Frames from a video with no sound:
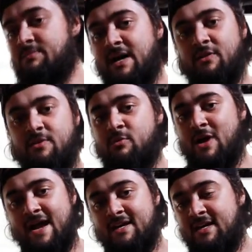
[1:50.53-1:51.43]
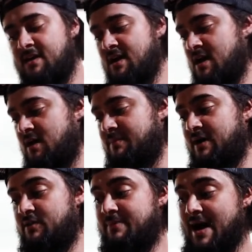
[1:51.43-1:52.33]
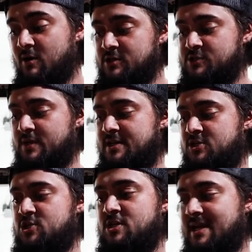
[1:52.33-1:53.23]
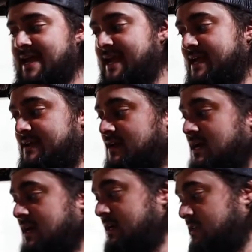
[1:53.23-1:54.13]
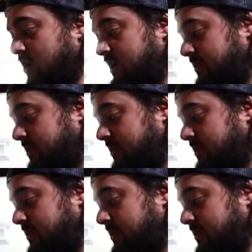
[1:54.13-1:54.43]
about the bracket, about the power switch, and talking